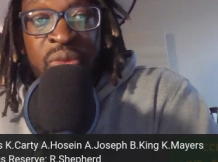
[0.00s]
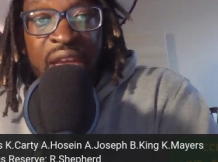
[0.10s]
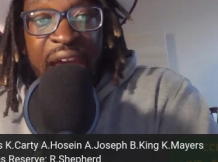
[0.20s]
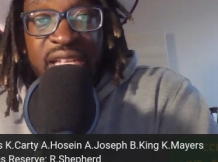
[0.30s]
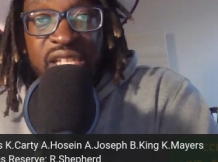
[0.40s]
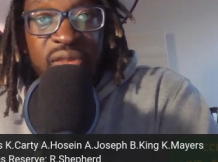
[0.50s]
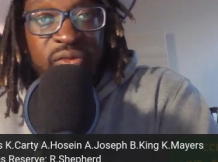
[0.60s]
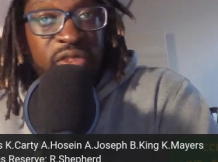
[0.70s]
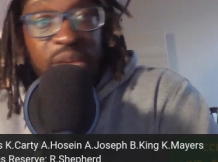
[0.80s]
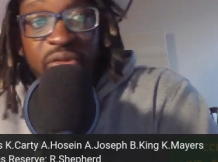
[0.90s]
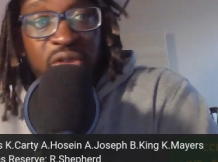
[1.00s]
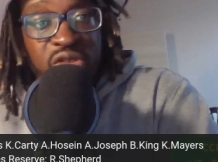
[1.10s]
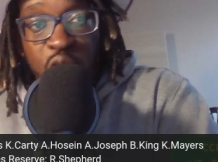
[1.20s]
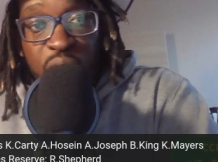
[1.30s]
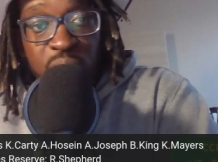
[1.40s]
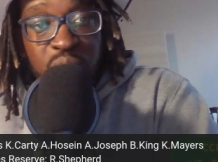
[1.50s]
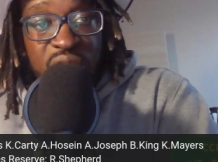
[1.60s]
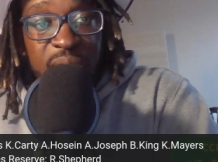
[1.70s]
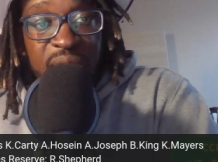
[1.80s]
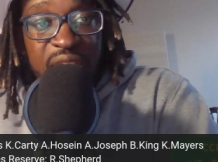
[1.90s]
Anderson Phillip, I've got no problem with
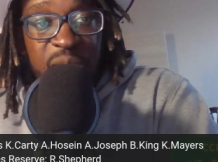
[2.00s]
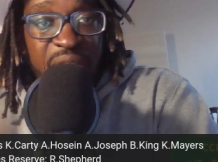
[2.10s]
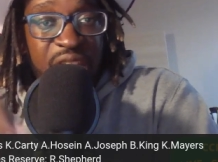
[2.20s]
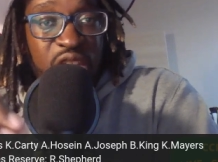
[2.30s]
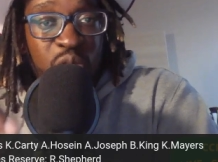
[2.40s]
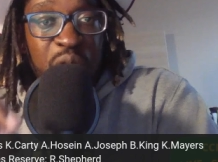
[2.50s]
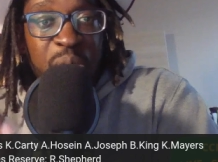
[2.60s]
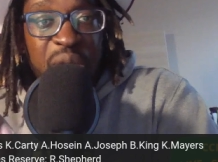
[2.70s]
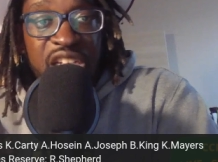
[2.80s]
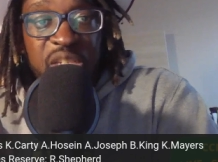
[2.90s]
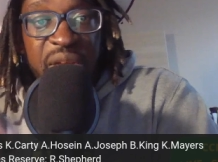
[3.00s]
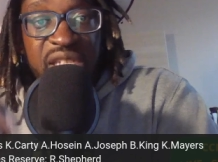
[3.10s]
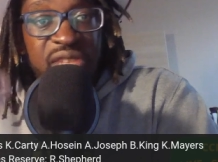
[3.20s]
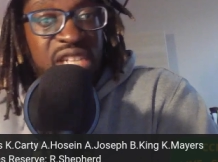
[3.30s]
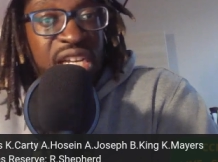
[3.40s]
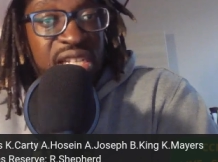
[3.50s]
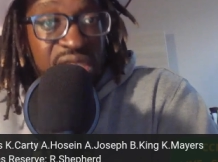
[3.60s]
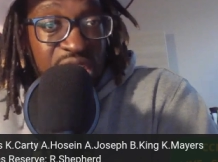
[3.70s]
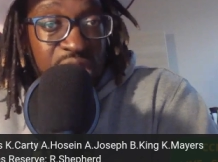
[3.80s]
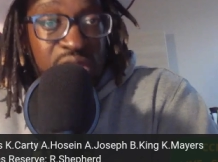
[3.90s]
him getting a play. Could be a bit expensive. Jayden
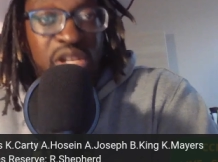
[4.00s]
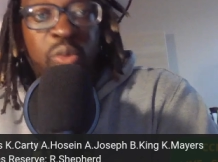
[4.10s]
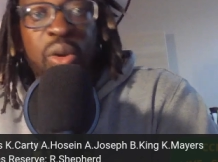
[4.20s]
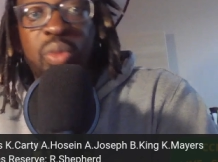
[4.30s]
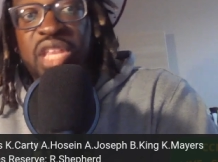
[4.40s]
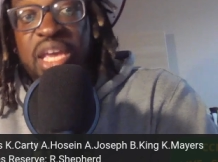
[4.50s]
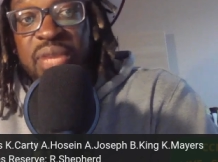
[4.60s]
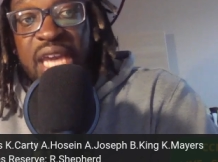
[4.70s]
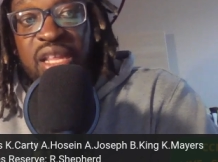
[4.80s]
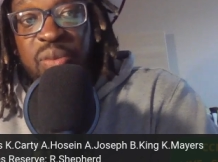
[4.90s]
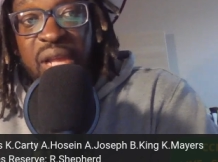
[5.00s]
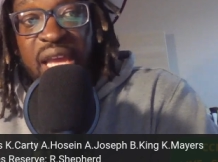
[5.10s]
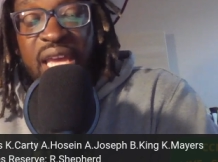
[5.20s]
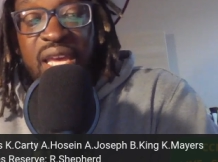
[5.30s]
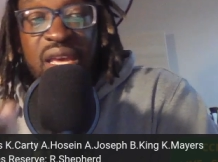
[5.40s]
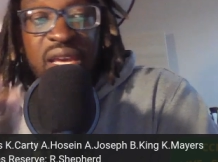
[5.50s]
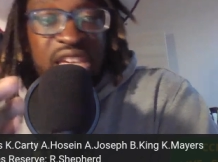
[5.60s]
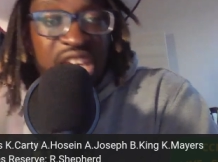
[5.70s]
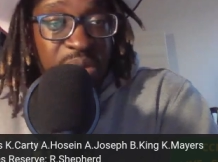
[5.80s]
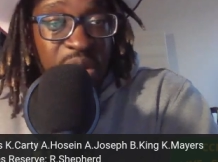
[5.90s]
Seales, no problem with him getting a play.
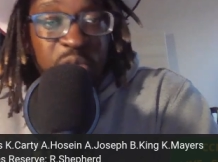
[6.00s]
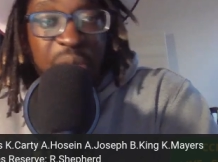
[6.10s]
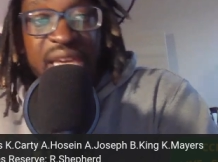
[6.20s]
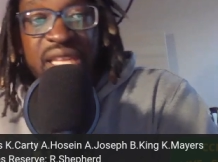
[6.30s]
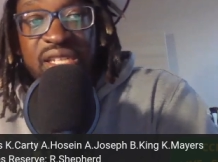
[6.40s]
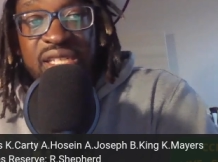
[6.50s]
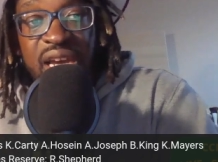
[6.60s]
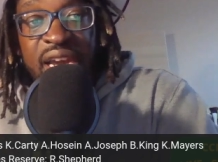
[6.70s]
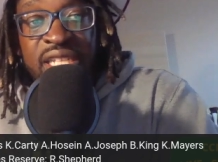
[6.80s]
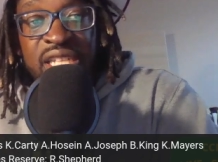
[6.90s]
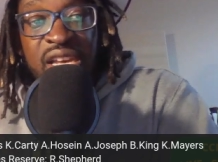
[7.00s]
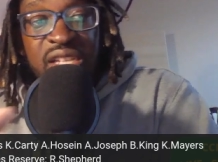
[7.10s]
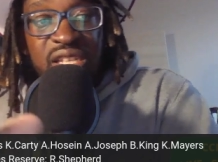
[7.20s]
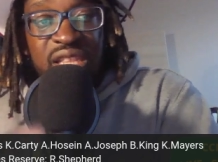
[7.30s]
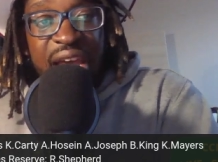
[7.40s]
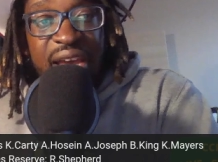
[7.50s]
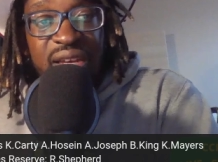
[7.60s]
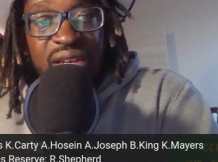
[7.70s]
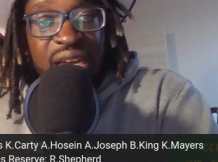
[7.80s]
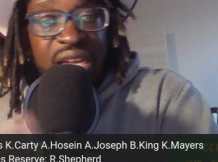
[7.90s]
Keemo's back in the side. So that,
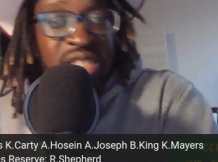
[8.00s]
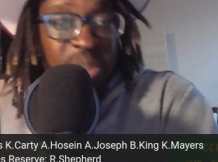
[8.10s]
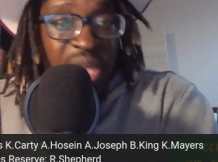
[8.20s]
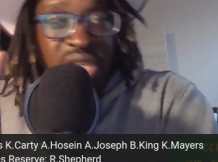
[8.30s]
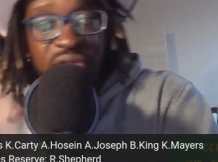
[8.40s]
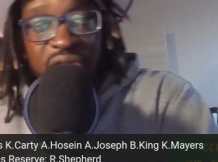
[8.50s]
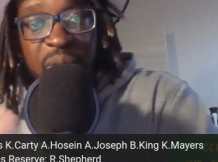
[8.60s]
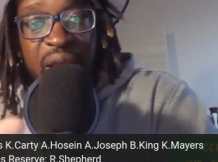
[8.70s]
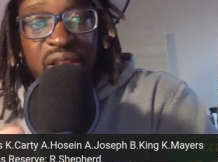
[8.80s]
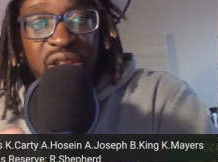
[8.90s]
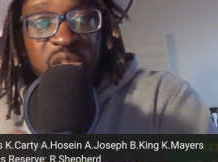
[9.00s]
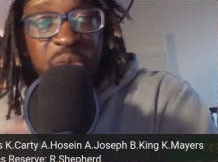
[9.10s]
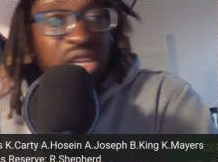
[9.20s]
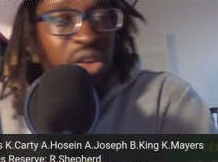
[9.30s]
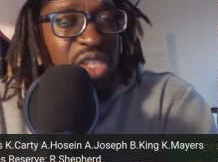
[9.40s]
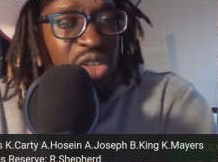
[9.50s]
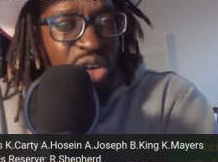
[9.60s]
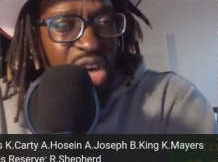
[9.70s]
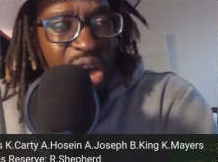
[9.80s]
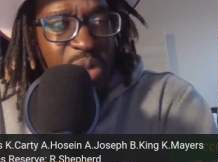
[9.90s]
depending on if they play another spinner, obviously you've got
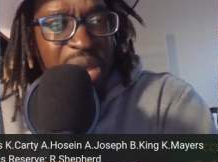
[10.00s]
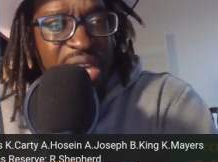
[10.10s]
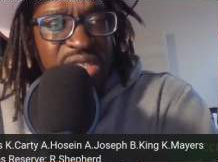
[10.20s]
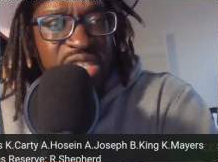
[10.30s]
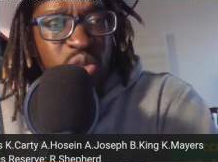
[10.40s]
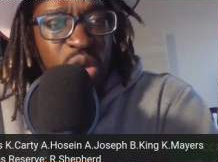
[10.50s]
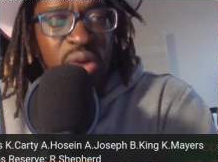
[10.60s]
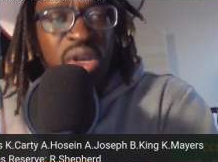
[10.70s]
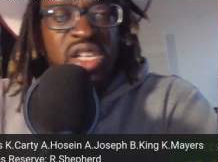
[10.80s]
Kyle Mayers as well.